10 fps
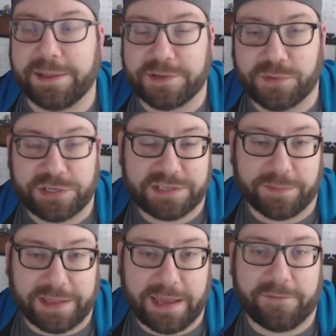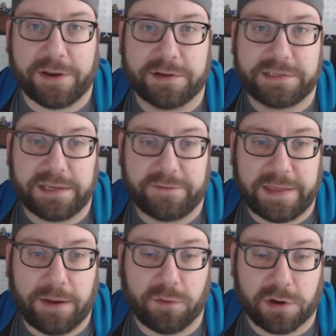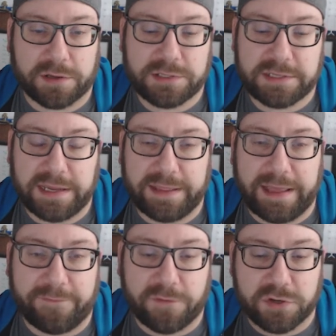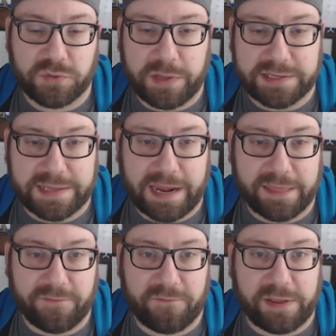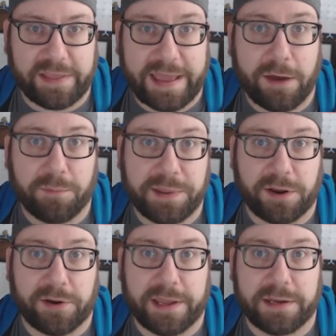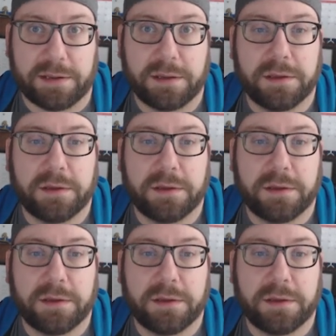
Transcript: Let me switch to something heavier and see if that works. And that first week is kind of the feeling out period